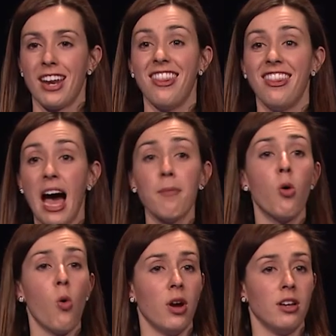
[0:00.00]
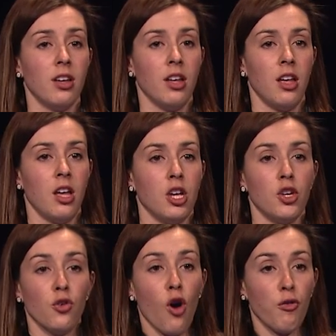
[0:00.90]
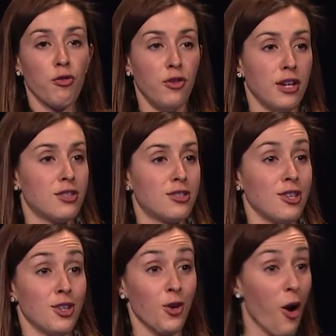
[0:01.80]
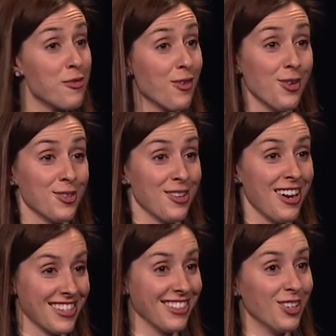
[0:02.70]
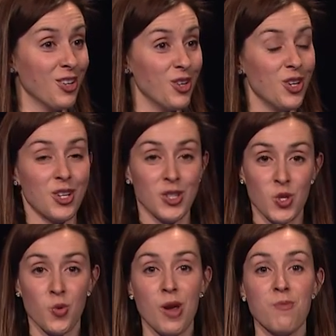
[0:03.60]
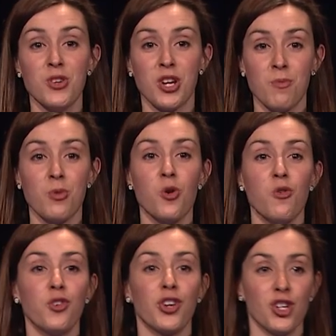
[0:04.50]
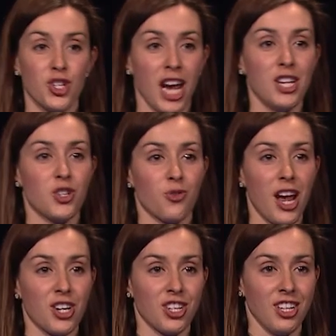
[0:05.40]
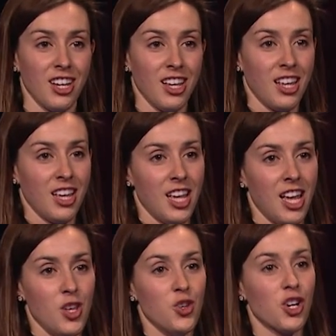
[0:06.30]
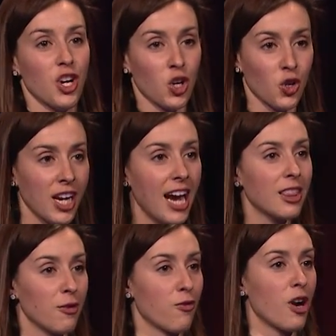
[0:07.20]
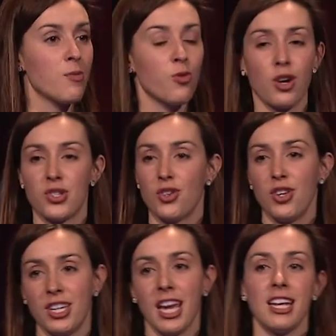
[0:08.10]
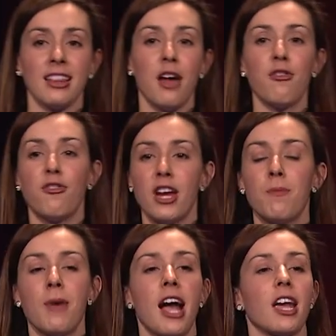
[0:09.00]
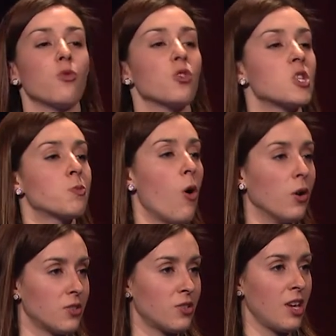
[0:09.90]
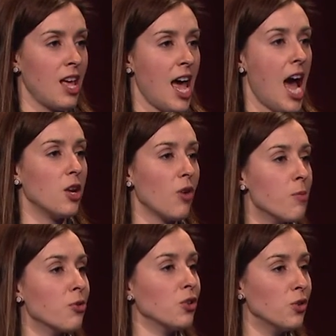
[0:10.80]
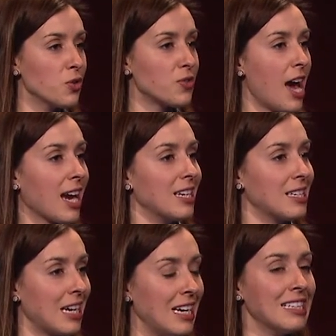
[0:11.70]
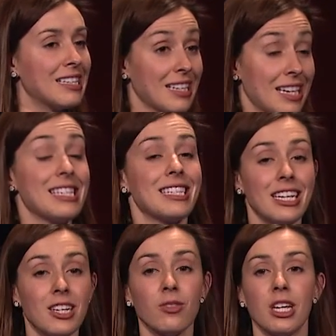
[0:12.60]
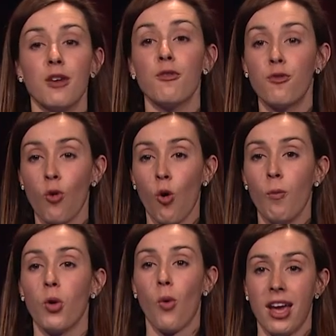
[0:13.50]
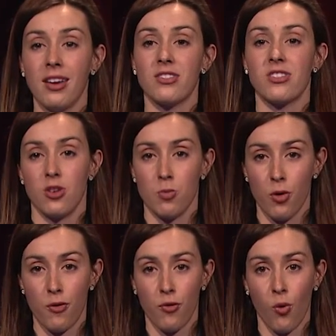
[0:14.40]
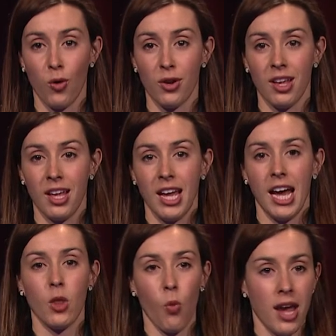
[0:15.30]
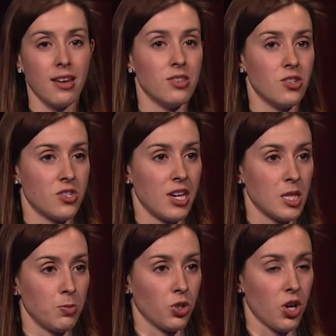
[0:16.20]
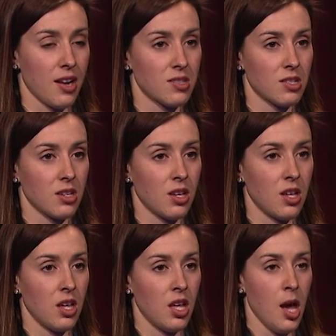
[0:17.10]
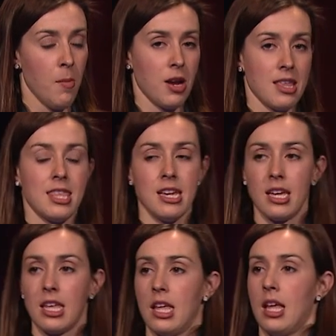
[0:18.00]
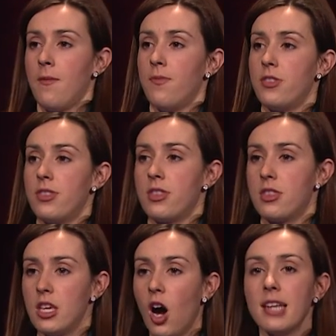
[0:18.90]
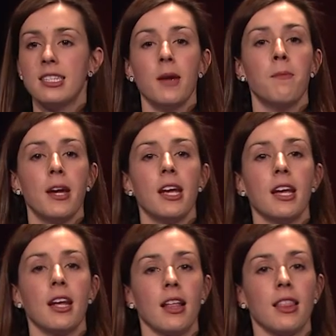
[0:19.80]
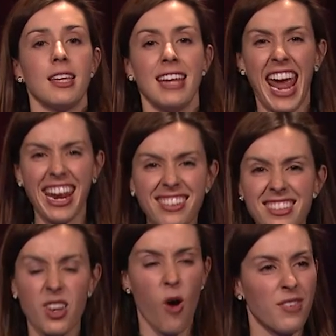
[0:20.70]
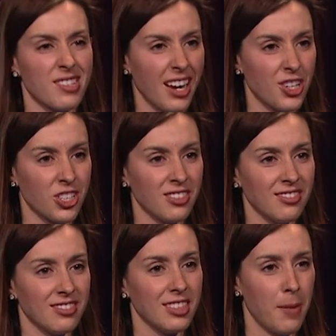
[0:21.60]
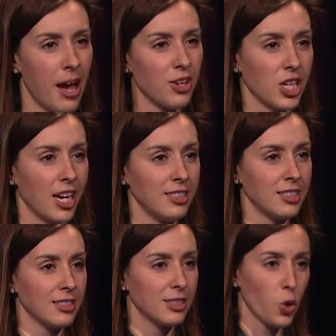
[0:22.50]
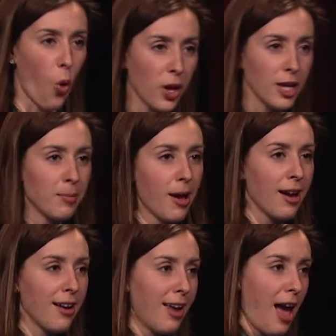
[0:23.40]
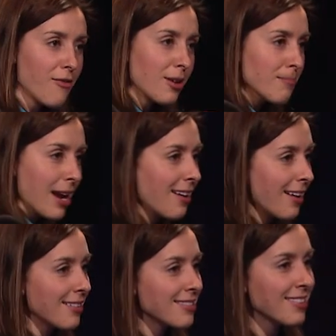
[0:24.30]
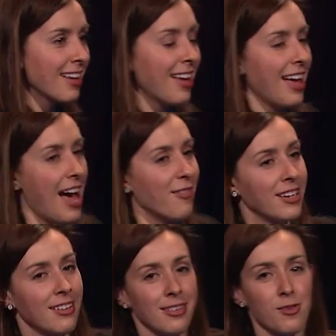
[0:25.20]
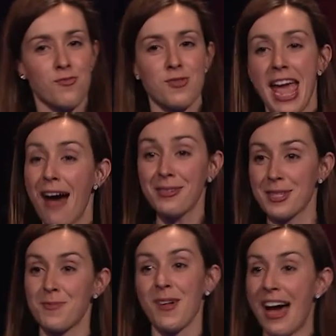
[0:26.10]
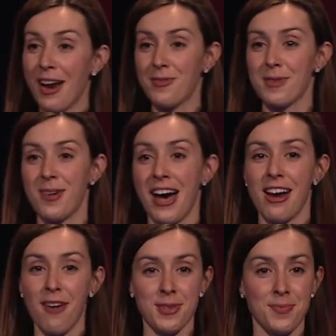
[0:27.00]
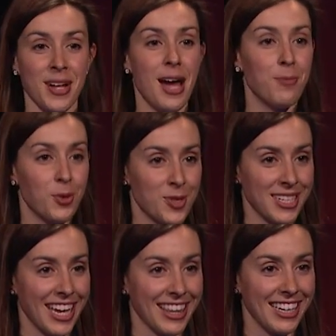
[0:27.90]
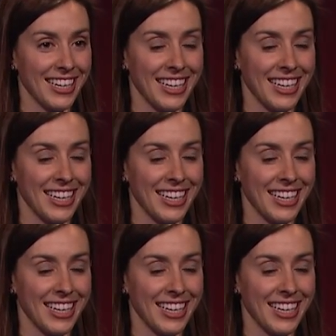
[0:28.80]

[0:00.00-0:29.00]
at that point, you're not fixed, you're not frozen, as I learned. You can swim, you can move, you can change direction. You can create the framework so you're getting that feedback and response, and you're able to use that to continually inform the way it is that you move forward and the way it is you seek to progress. But I think the idea being that endless conversation about change, talking about it, having meetings, having countless plan after plan after plan put together